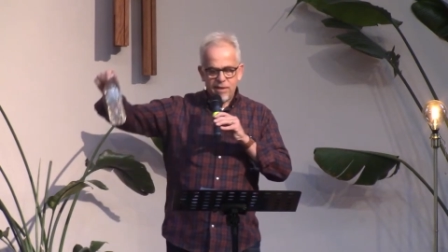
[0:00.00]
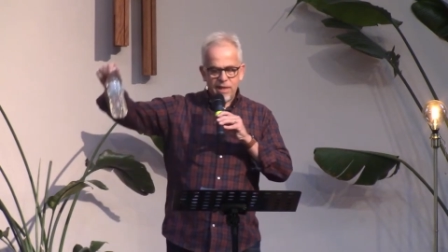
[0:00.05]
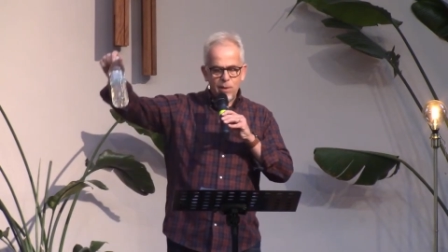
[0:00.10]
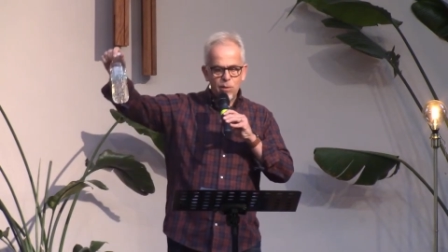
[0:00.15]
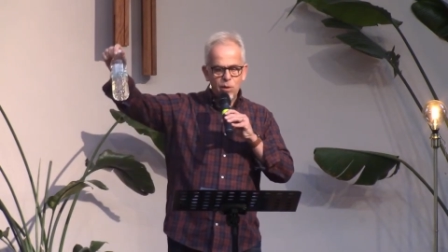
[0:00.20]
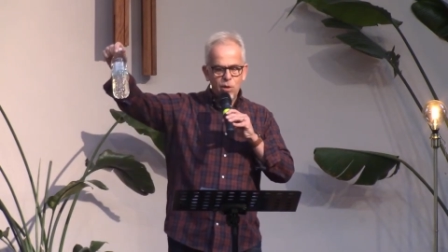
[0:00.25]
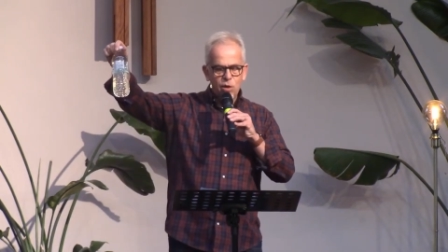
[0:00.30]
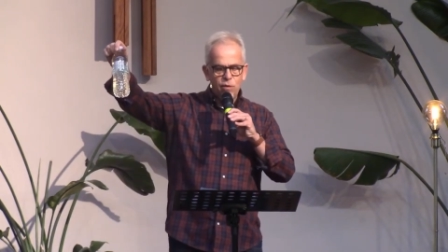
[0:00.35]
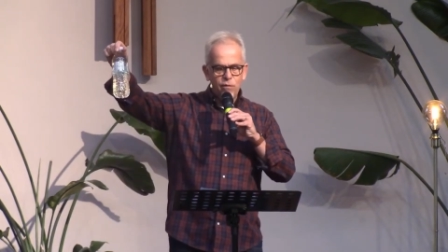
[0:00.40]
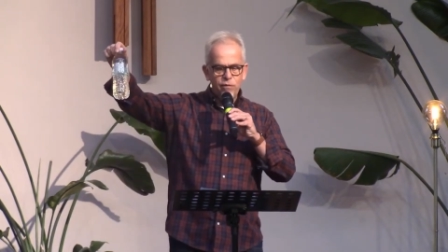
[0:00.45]
They
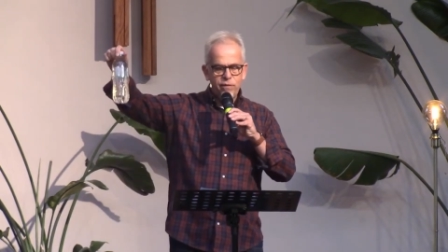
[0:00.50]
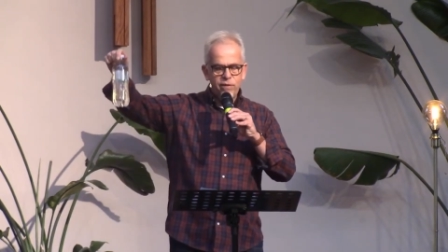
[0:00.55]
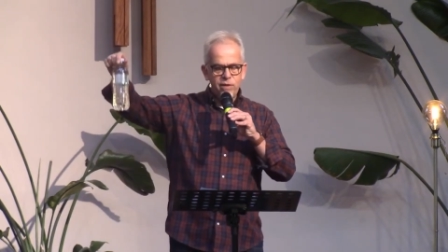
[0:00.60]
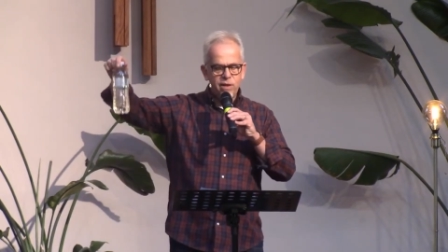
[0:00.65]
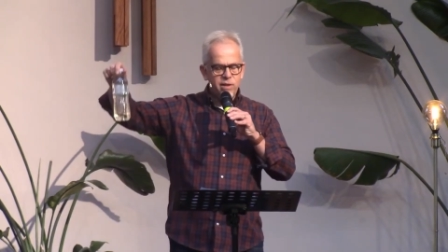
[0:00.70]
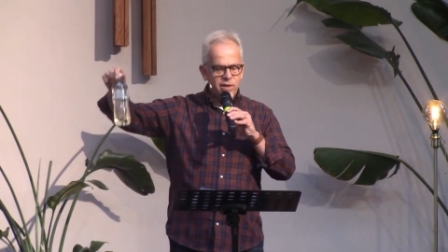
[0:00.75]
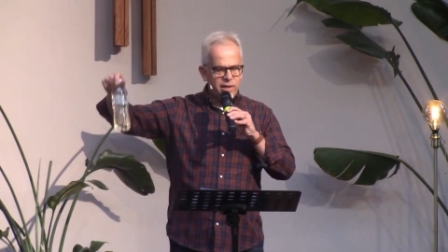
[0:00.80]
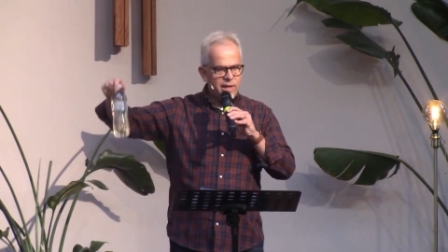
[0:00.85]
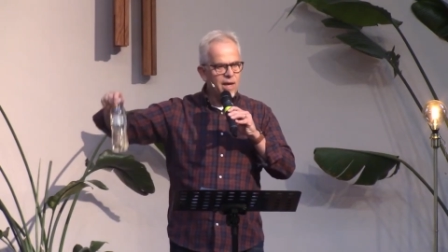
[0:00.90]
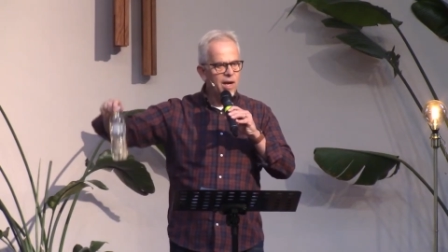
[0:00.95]
were
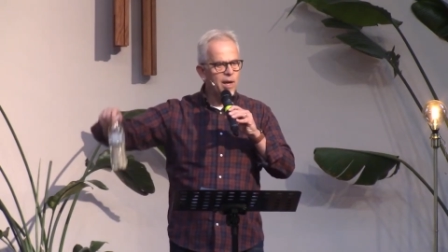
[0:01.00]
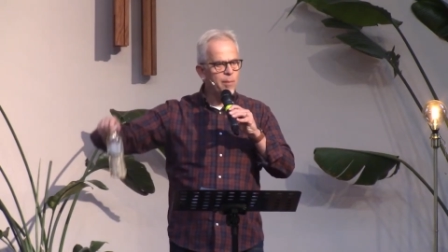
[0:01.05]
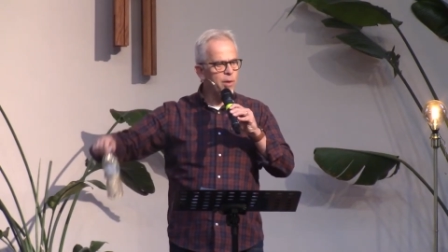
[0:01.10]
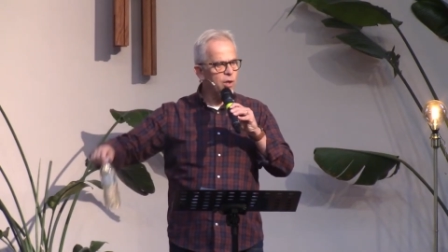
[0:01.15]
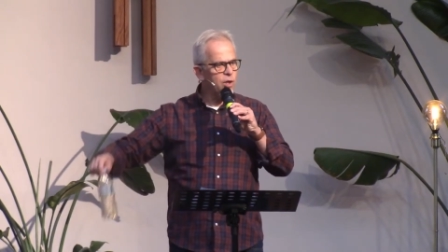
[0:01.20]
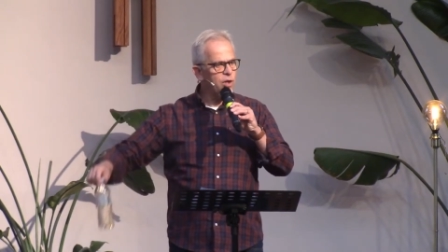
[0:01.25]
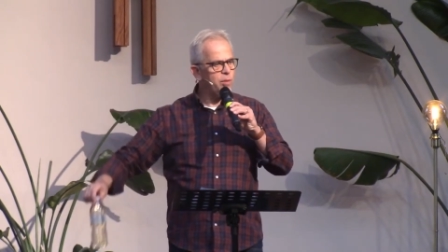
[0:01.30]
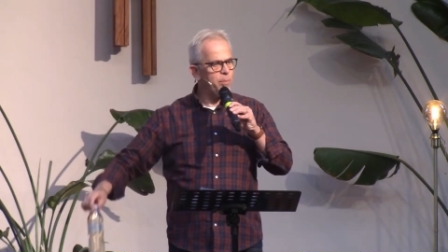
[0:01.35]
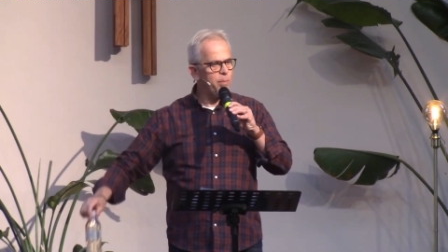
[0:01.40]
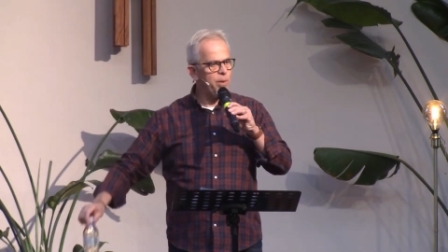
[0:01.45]
confident, yeah, I'm a
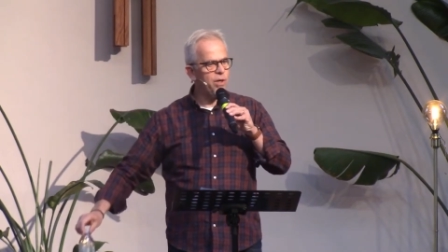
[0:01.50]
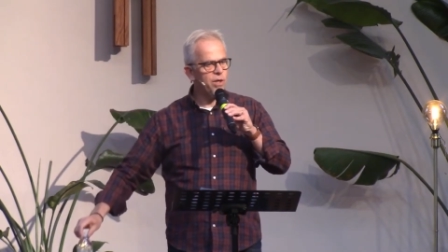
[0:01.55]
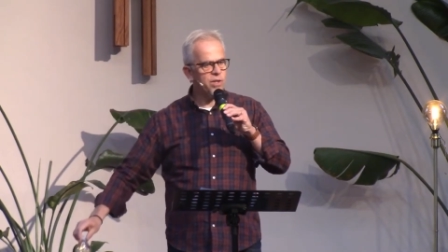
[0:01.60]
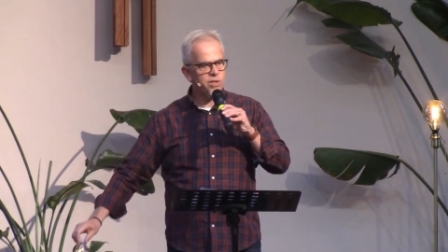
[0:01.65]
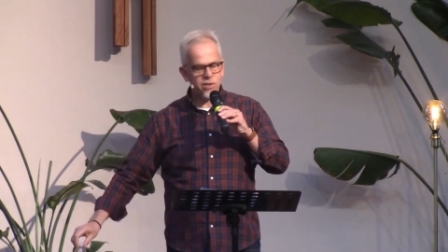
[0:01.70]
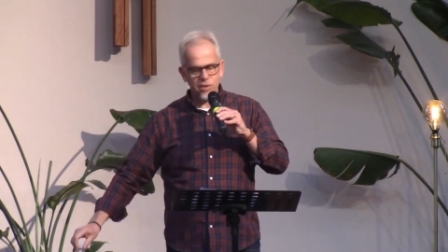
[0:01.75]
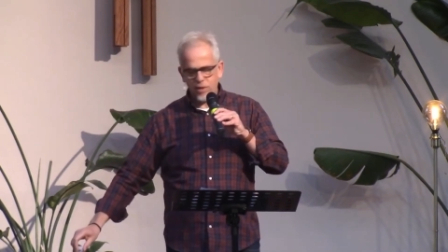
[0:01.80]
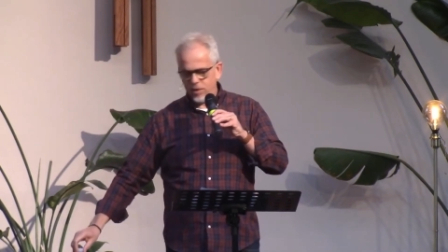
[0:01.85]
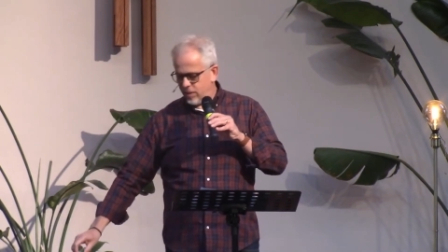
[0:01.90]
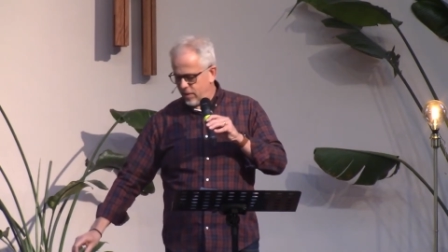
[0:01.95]
good
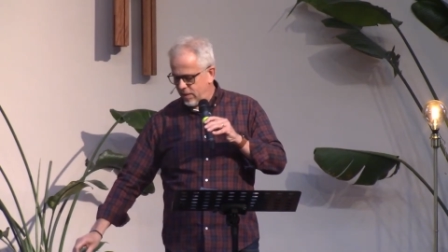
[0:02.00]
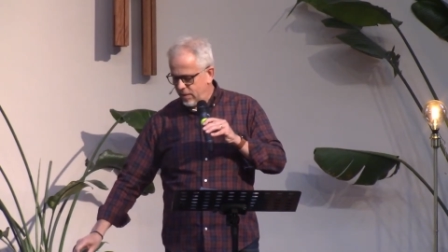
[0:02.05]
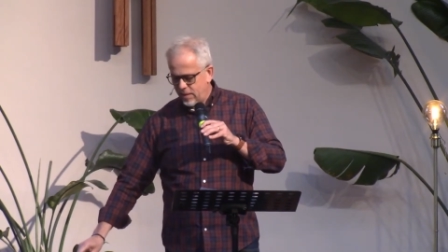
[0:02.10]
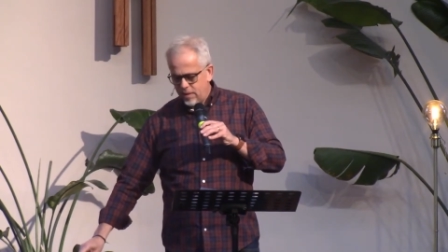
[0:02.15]
person.